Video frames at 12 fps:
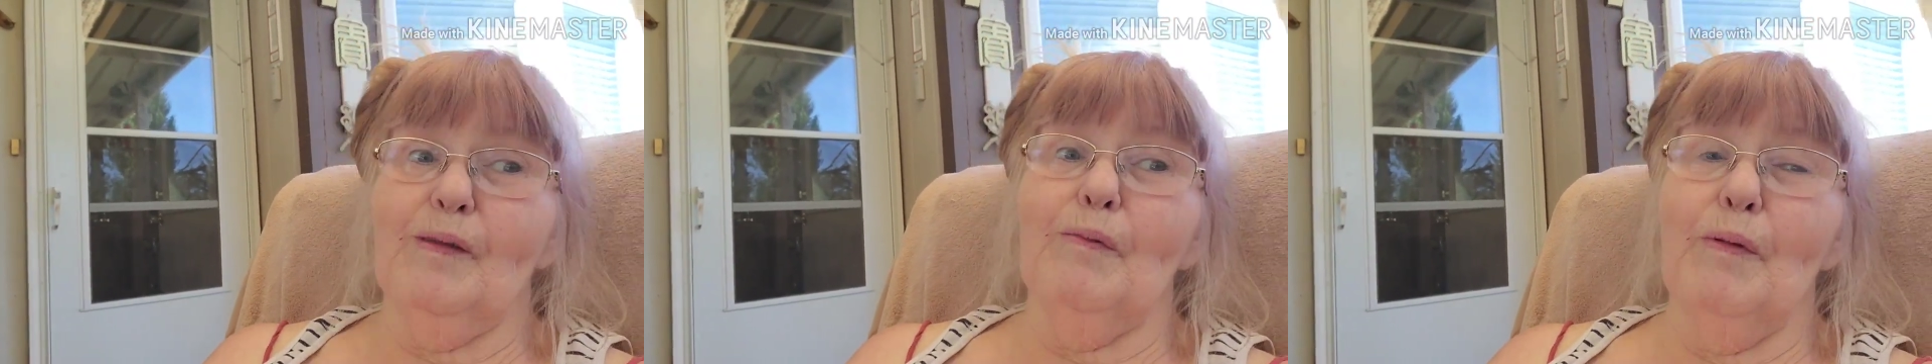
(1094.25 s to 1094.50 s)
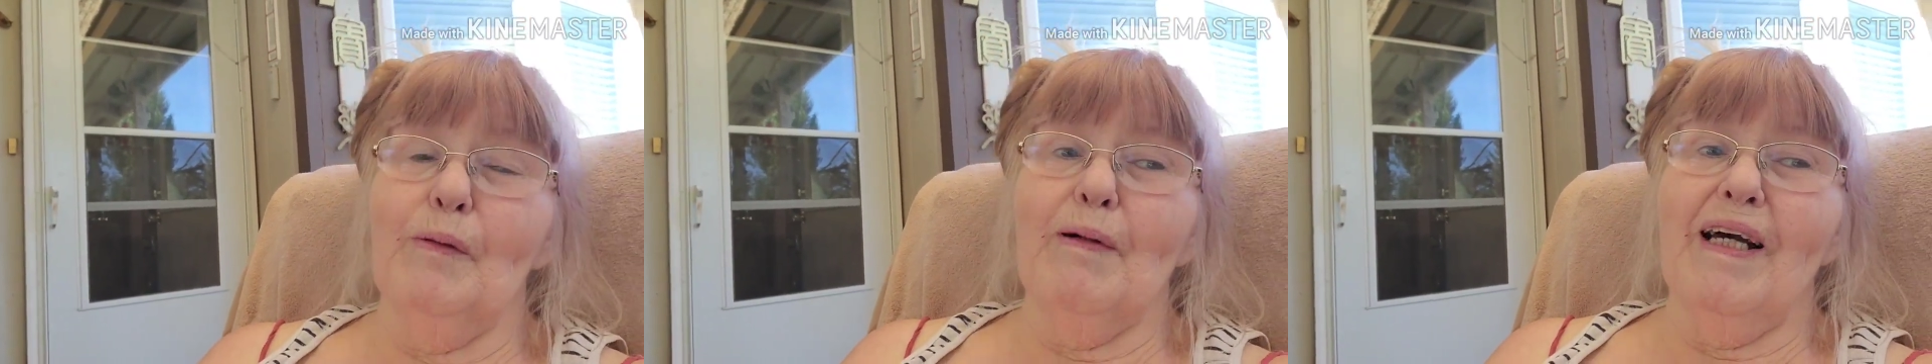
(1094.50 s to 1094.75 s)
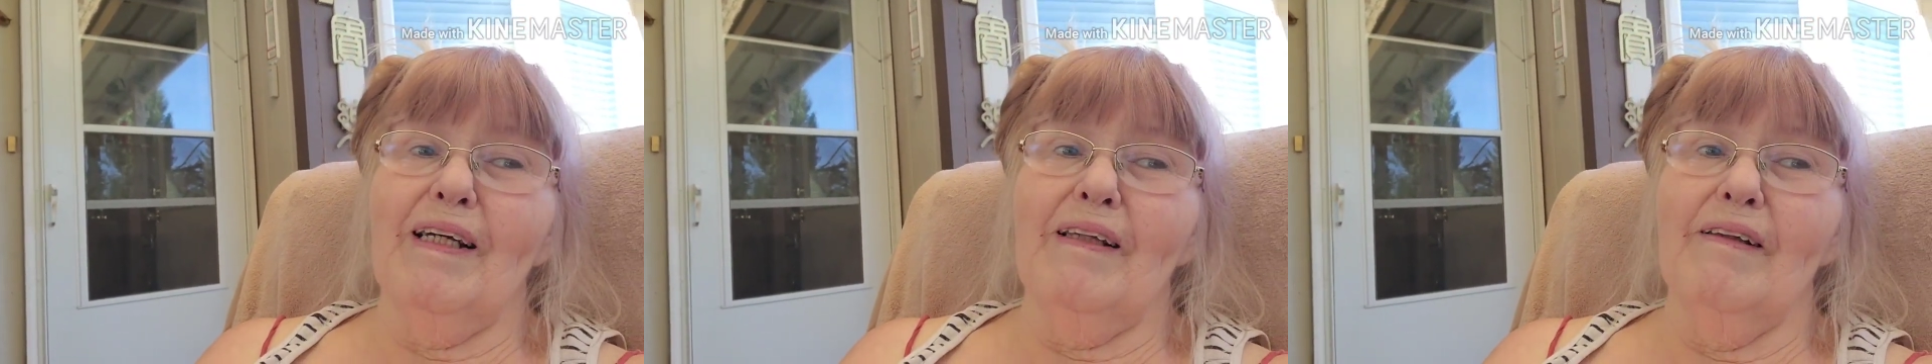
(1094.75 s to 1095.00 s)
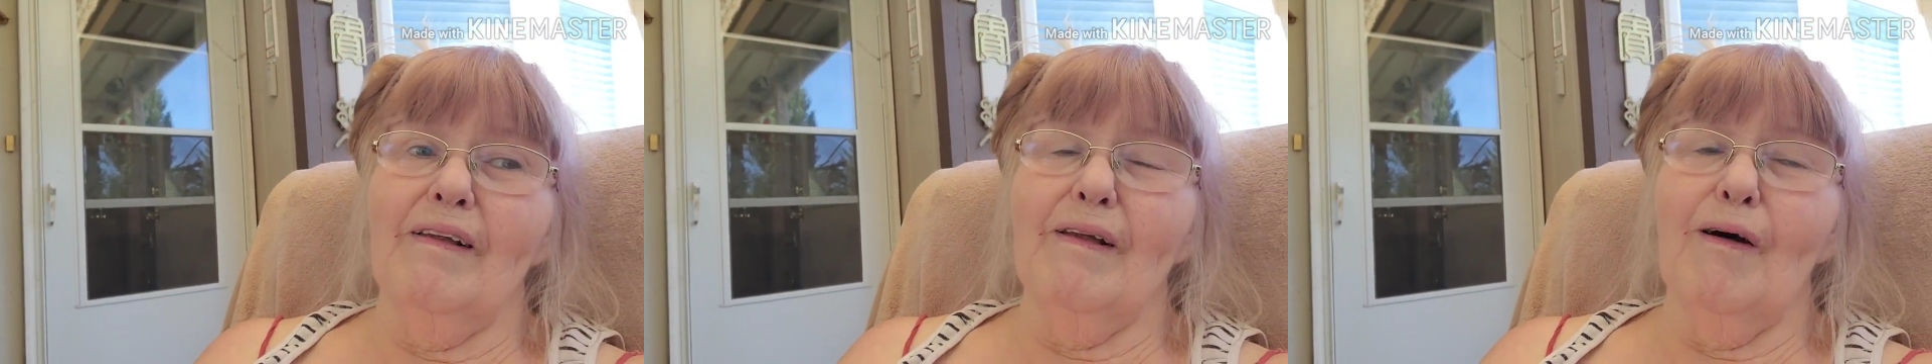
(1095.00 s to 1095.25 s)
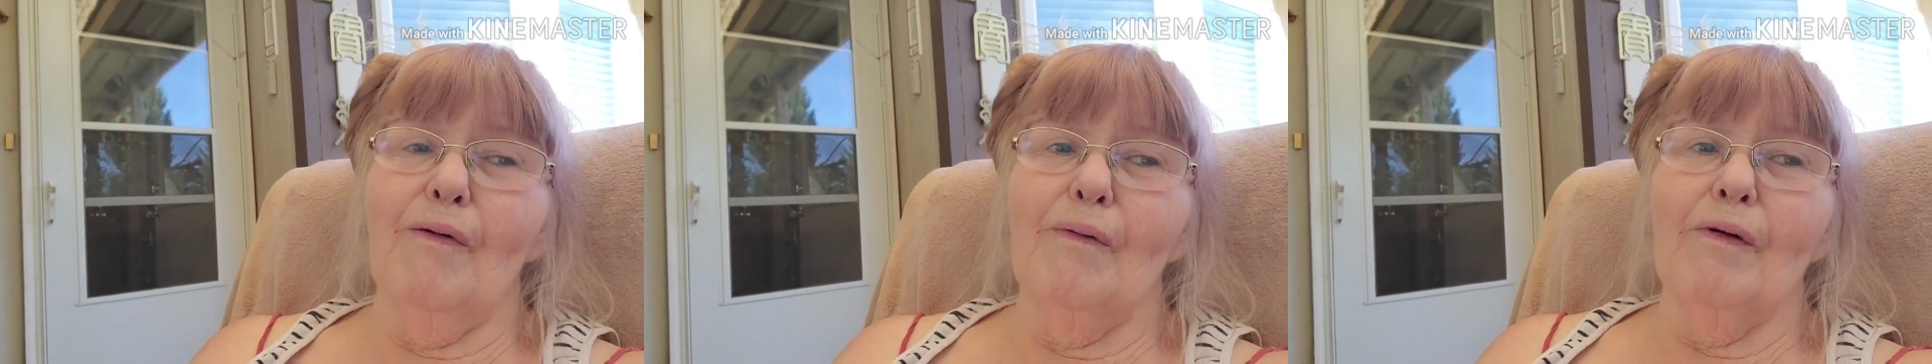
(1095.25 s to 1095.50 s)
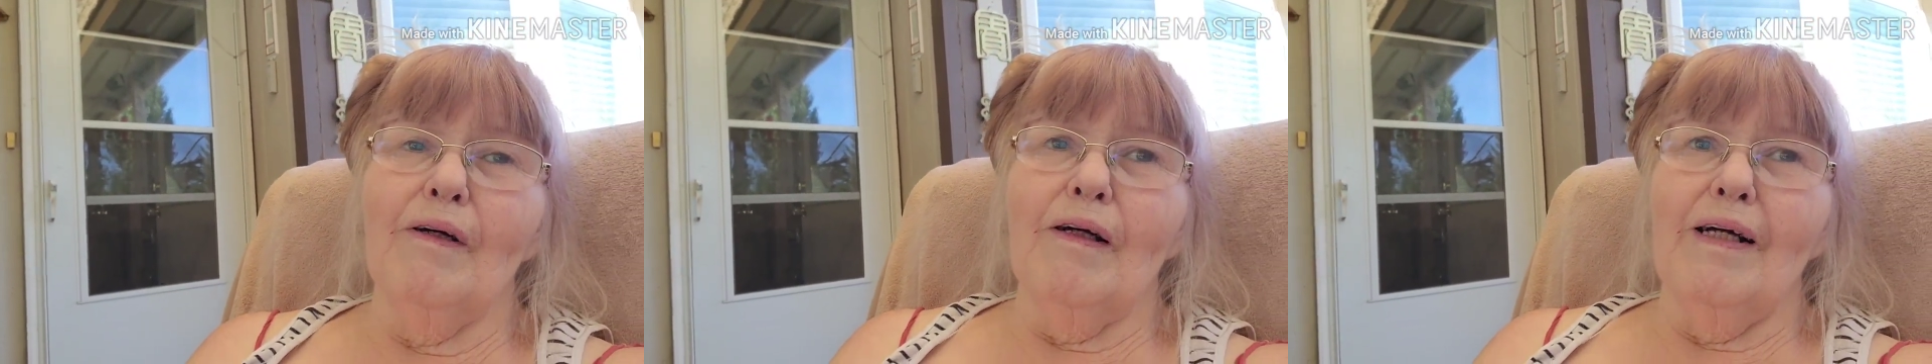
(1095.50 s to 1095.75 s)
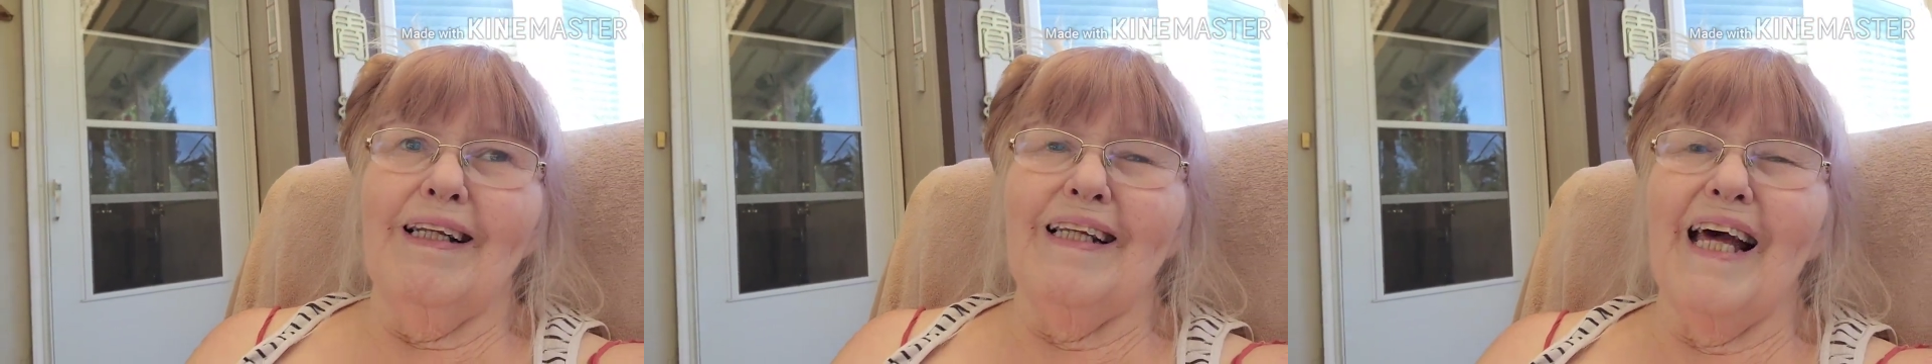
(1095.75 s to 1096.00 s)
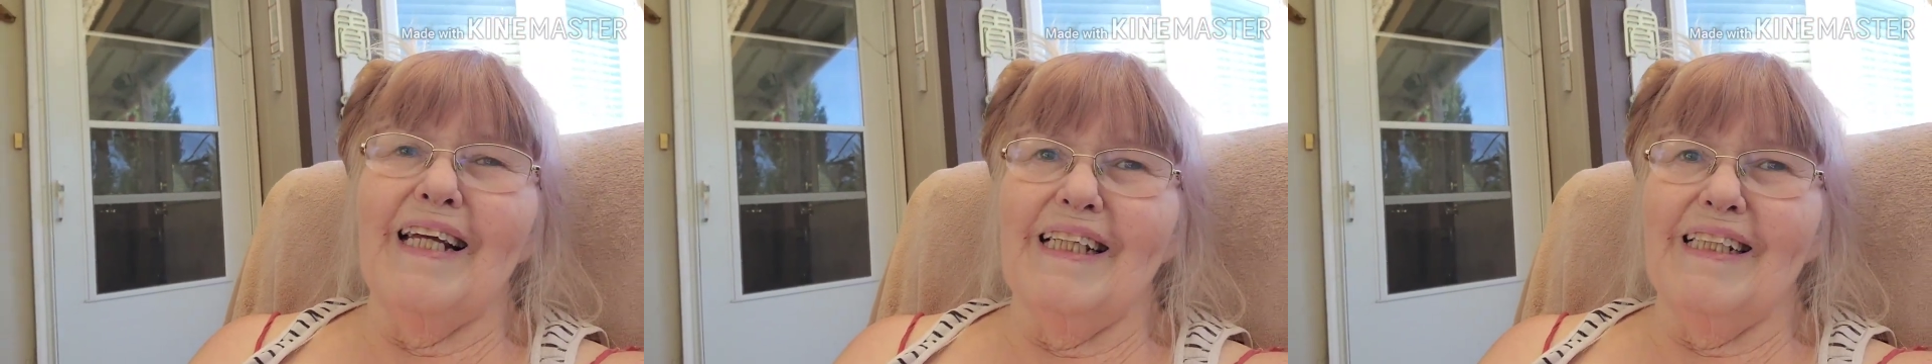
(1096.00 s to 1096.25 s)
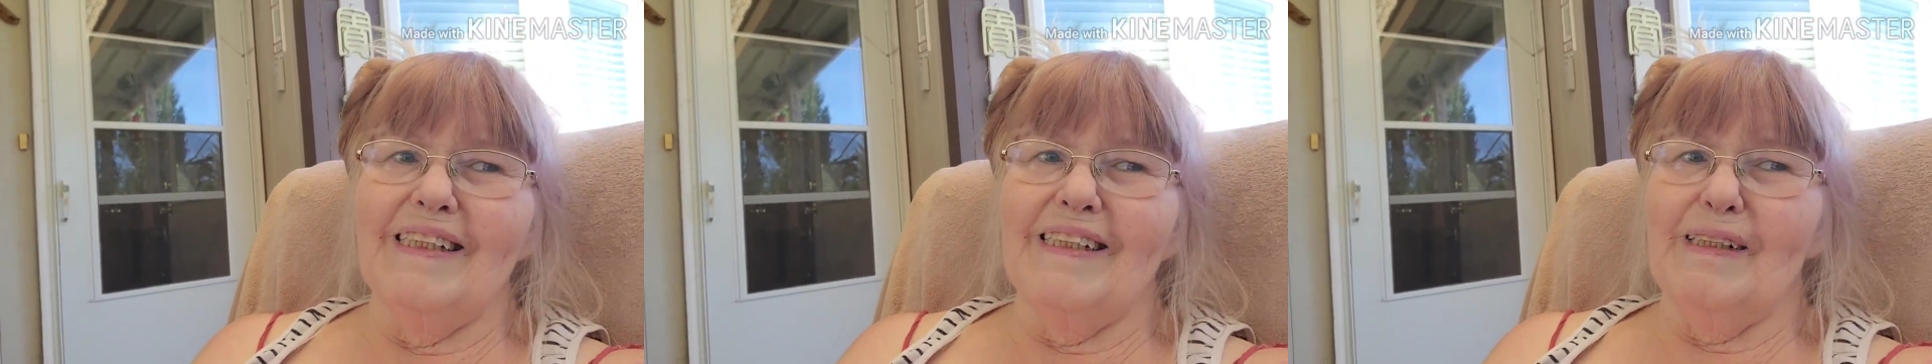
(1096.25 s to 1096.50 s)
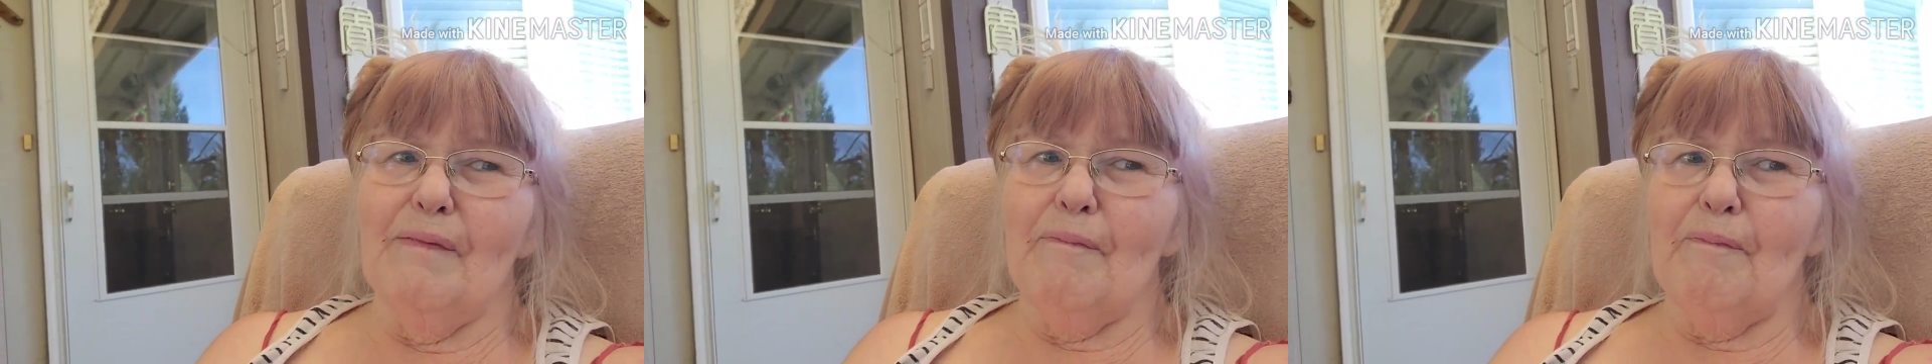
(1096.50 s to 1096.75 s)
to be back in the low 90s.